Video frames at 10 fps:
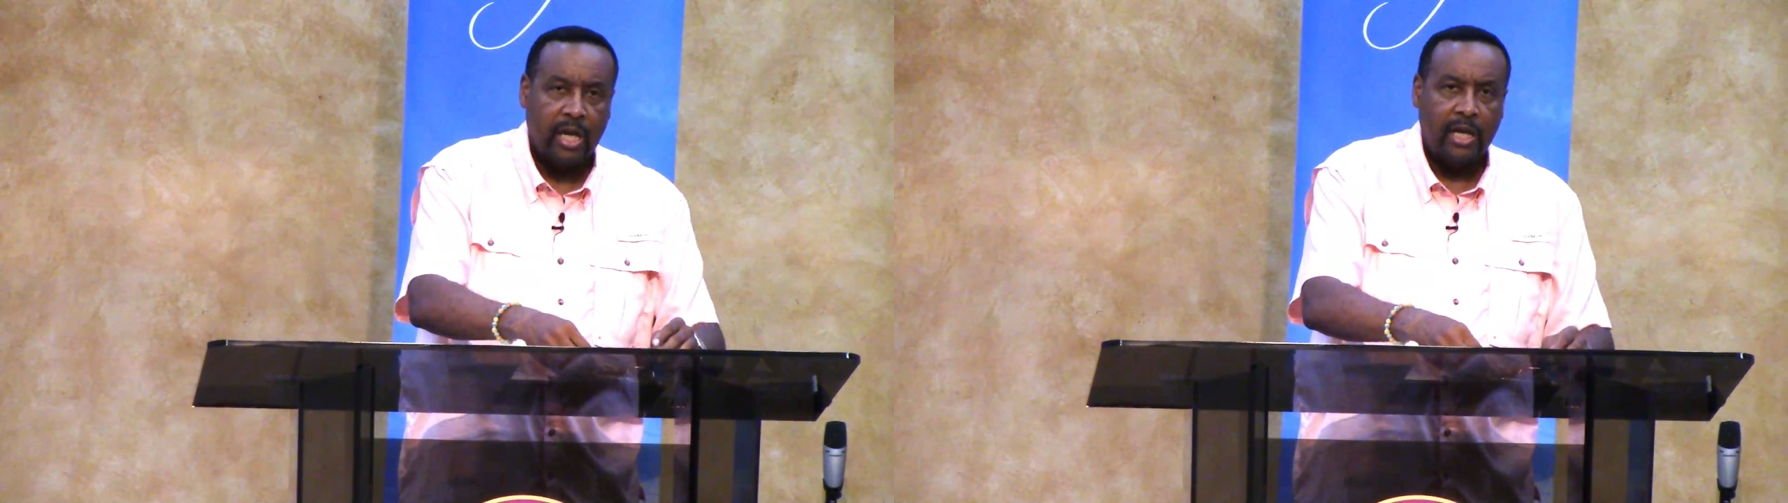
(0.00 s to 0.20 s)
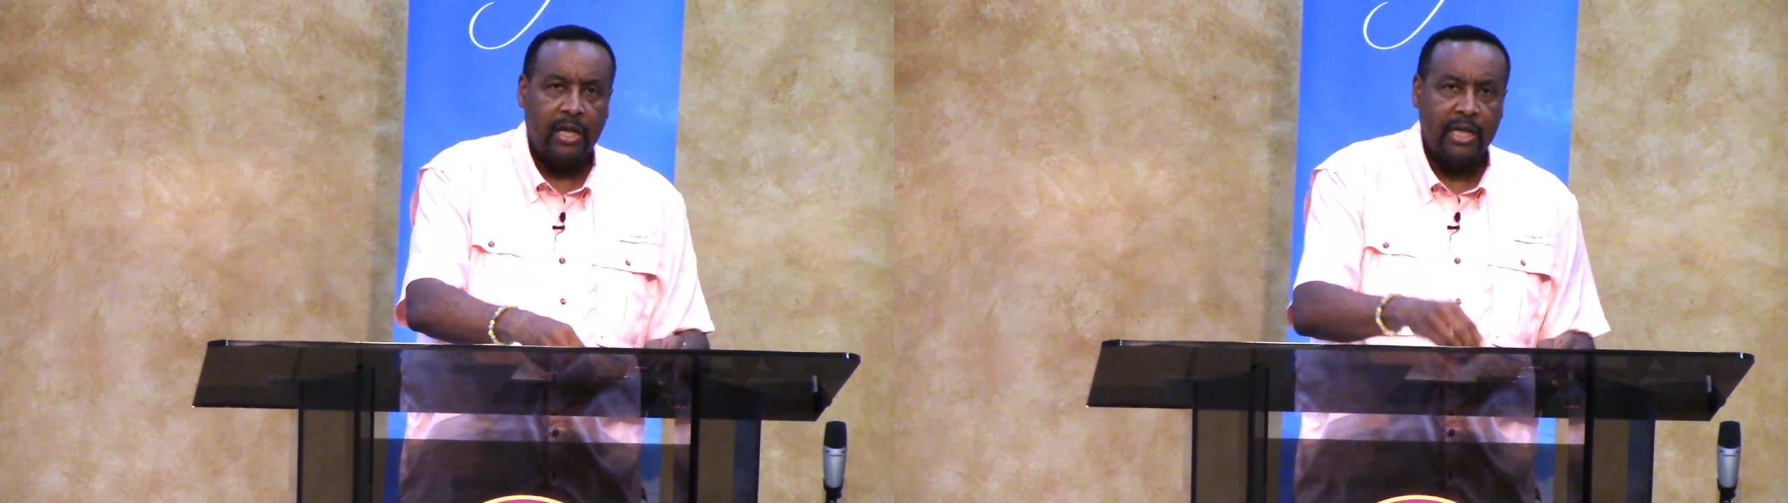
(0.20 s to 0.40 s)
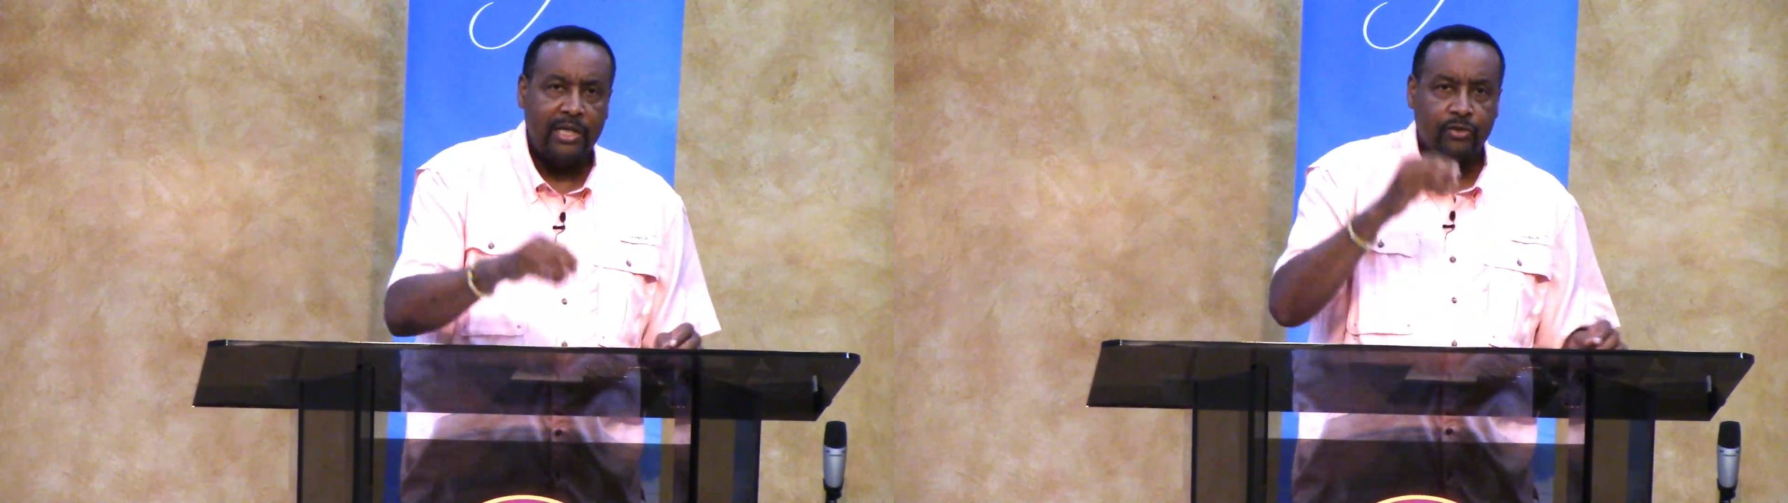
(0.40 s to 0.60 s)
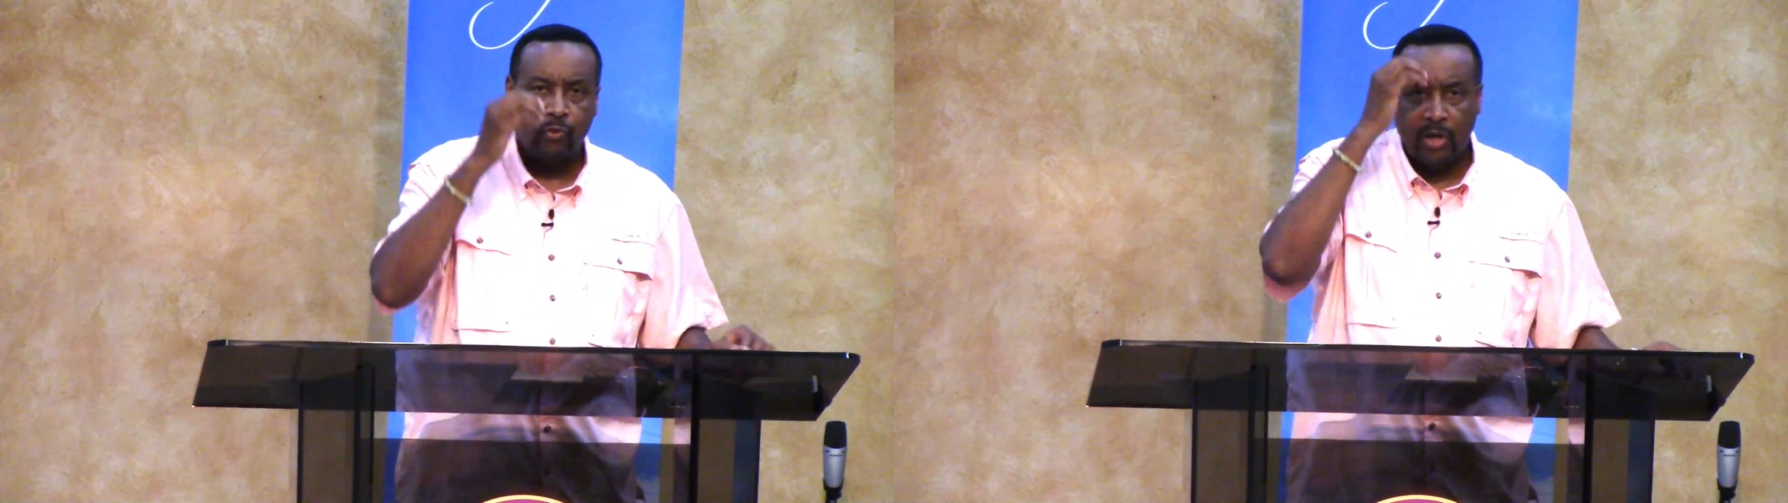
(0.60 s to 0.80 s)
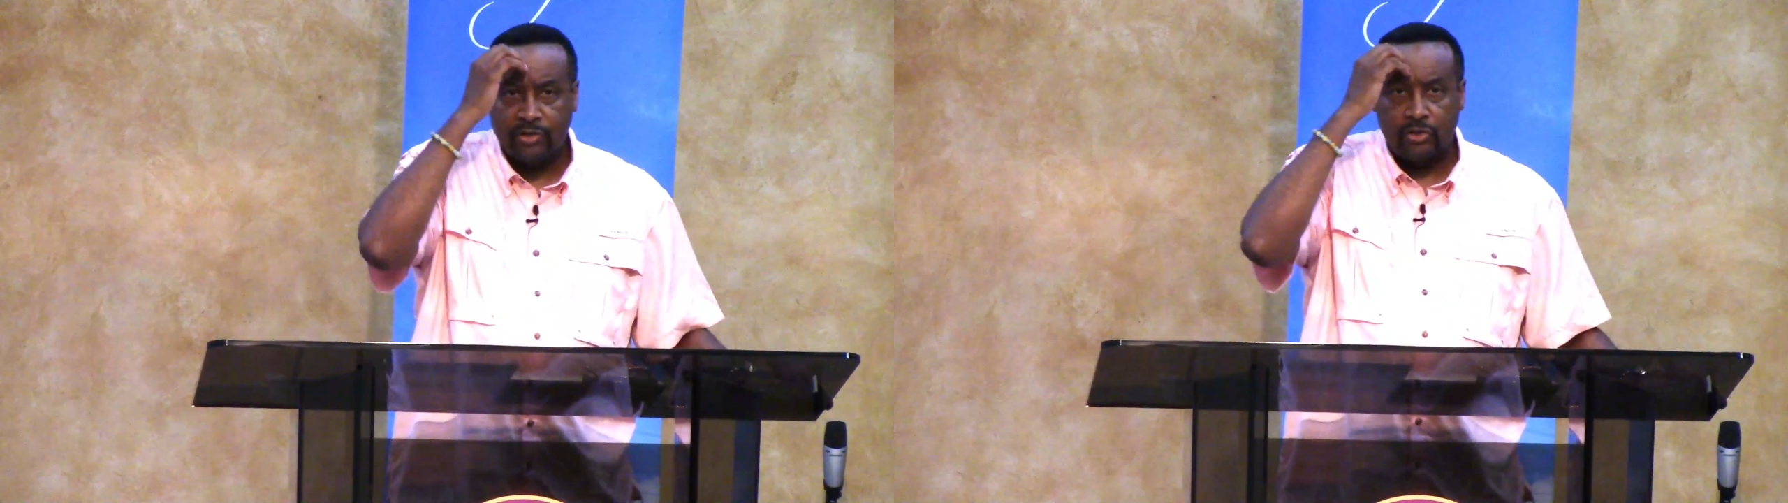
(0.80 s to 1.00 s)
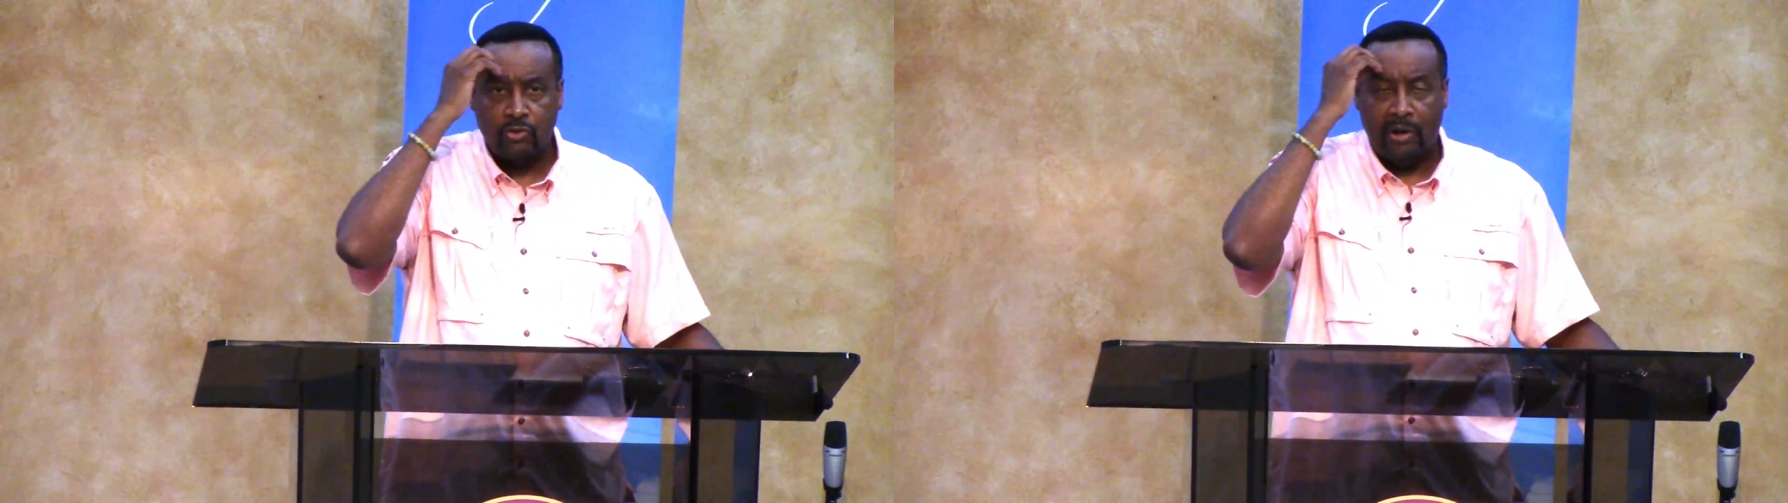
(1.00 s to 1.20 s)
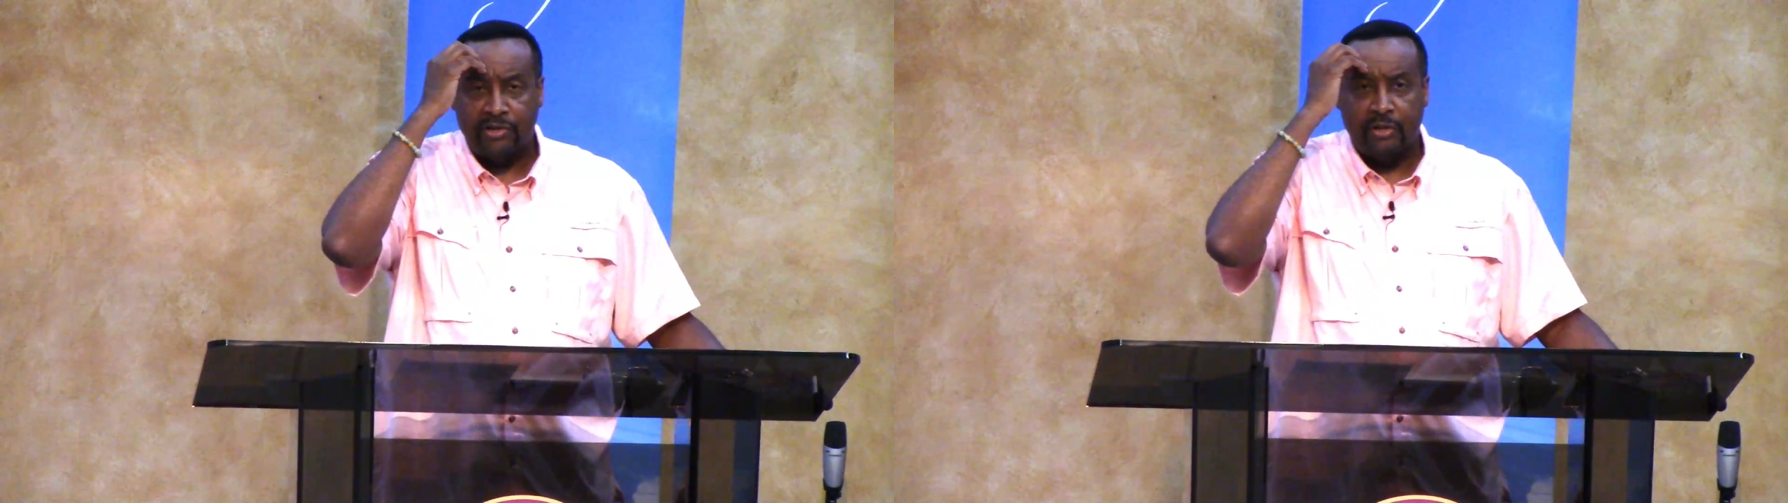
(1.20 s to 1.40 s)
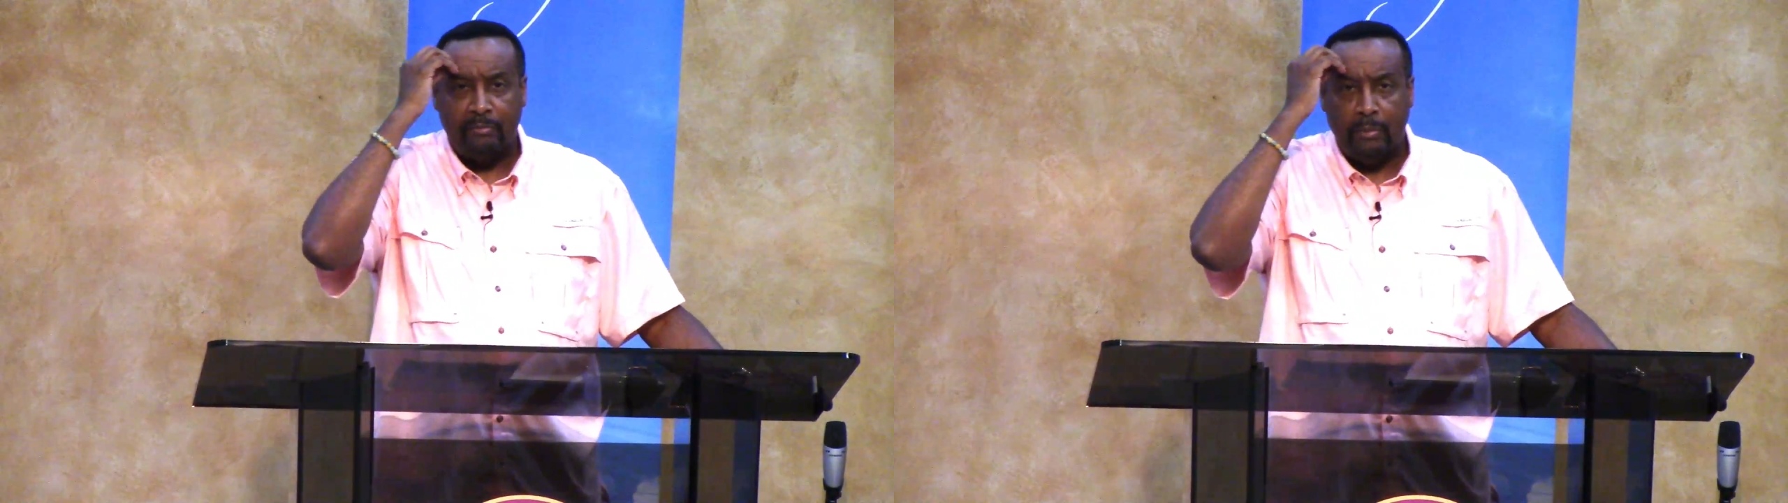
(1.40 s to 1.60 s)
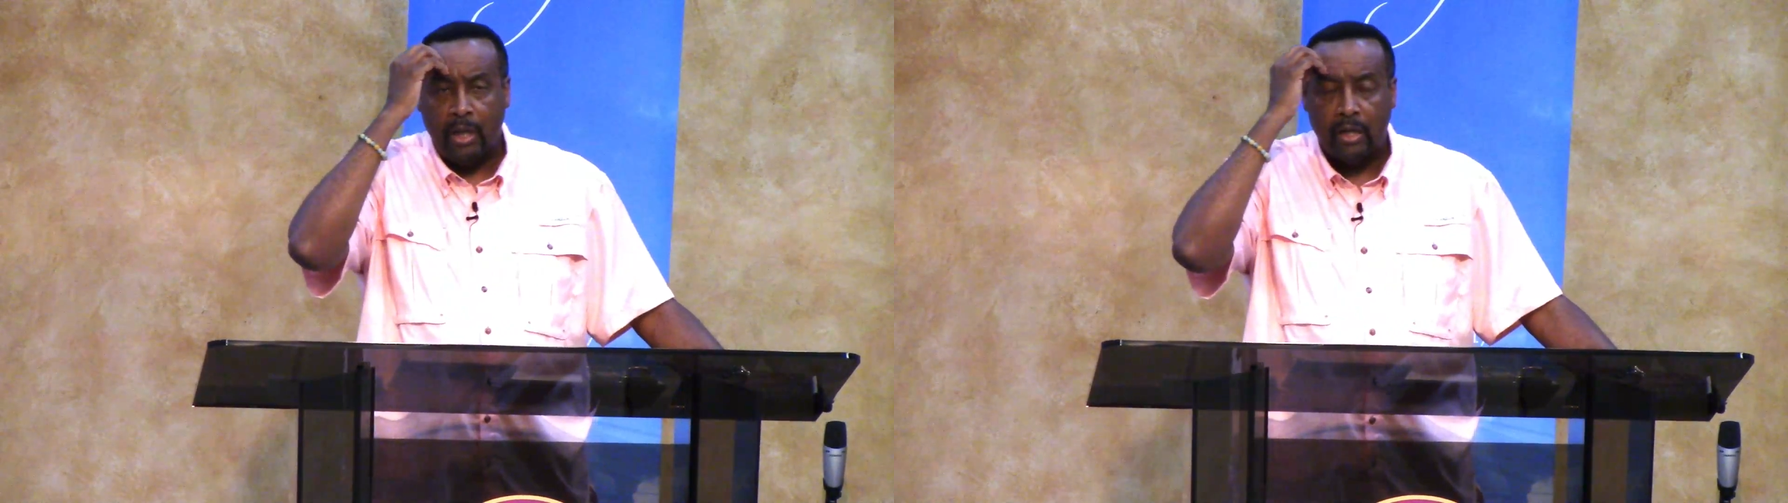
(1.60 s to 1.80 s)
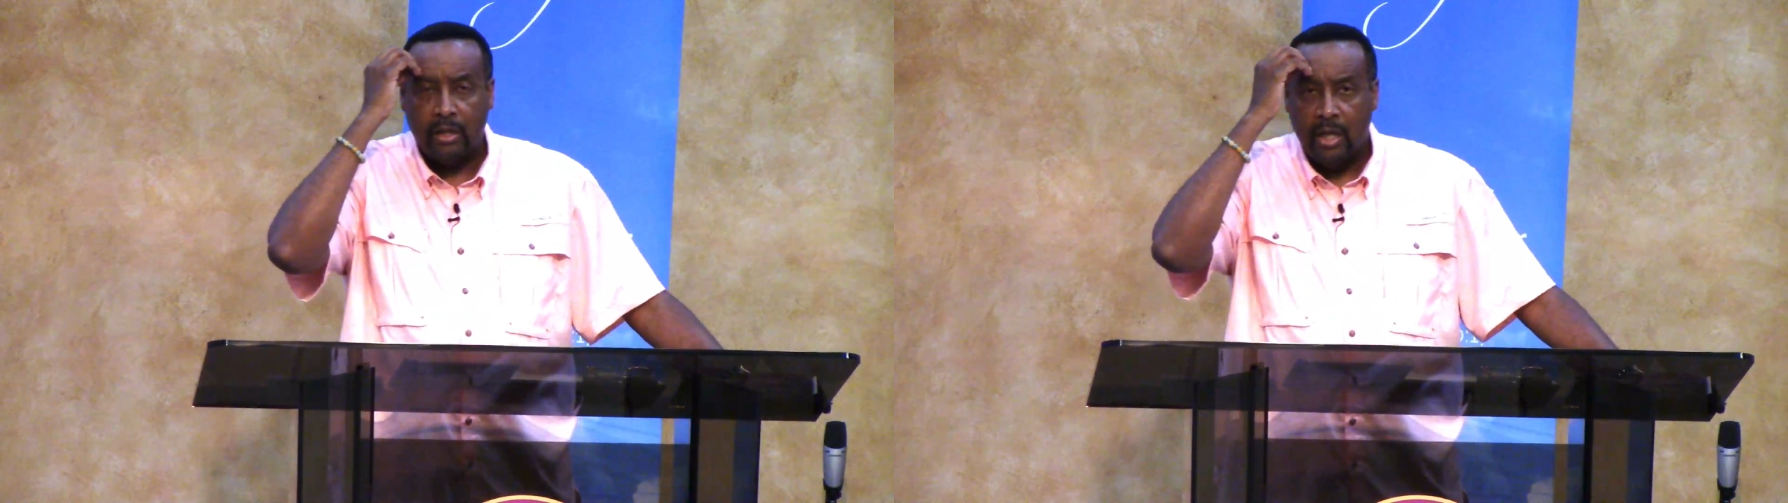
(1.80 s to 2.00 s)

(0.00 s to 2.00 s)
at least once or twice a month